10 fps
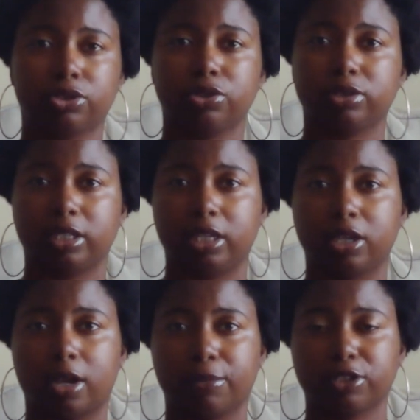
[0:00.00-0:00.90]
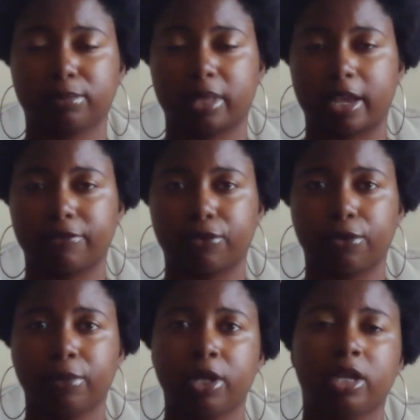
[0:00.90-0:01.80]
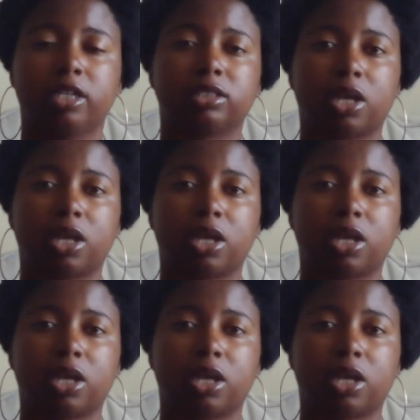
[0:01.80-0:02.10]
choose an e-commerce platform. It's